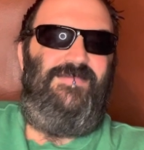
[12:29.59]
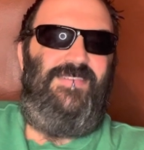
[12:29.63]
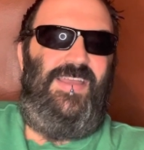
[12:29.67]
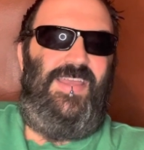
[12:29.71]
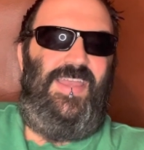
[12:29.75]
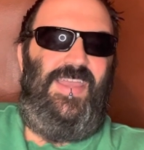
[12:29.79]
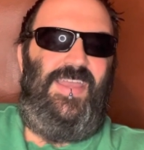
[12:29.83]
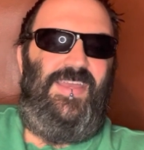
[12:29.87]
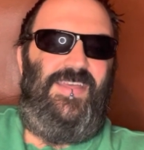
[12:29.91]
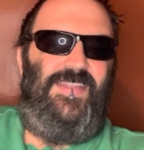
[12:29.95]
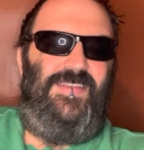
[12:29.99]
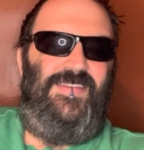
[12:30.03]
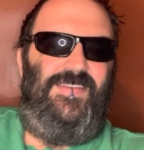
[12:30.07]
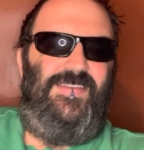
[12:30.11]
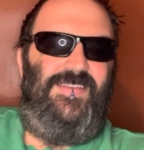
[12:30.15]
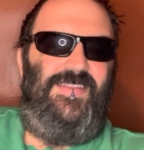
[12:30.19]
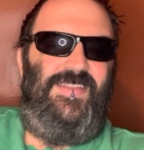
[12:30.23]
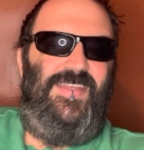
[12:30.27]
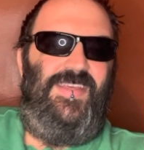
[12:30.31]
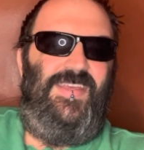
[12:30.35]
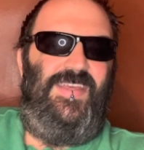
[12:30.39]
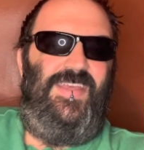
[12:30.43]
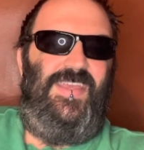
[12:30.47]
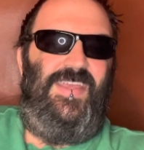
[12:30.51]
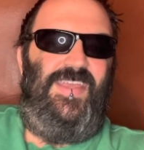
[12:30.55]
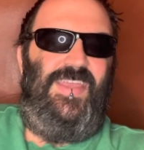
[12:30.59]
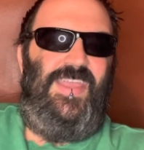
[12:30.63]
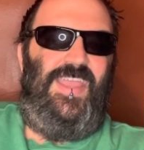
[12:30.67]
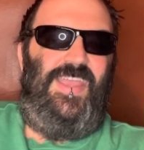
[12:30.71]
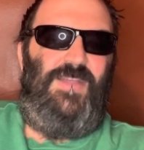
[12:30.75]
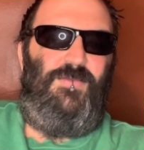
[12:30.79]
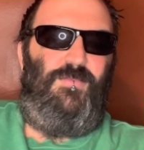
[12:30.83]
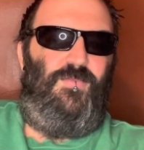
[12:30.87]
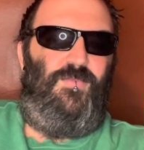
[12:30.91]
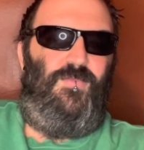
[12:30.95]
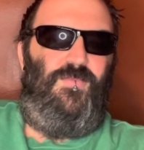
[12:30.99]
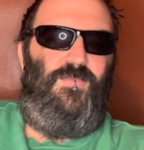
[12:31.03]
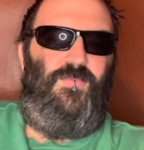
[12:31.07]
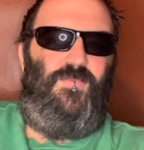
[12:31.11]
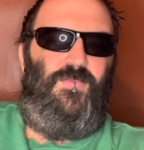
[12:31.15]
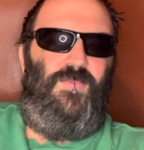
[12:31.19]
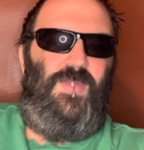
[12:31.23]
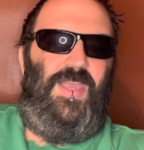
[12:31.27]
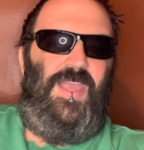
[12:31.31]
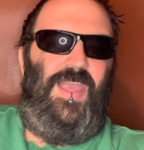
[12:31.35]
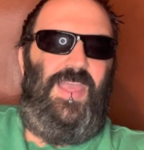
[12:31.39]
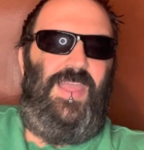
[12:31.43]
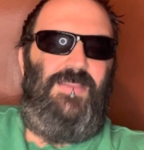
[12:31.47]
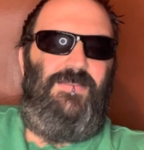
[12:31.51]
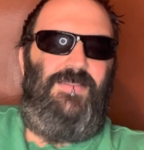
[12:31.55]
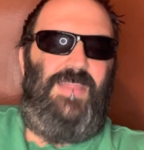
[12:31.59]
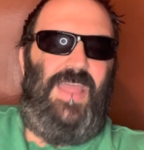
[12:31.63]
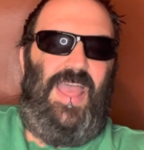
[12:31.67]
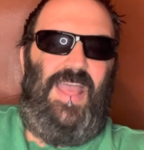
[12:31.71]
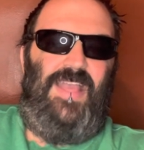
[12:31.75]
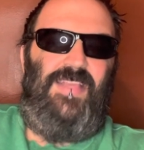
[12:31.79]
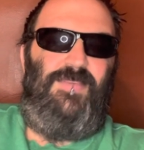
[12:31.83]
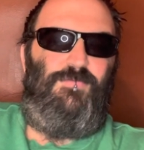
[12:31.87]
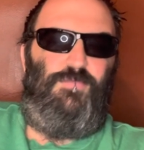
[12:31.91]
and it has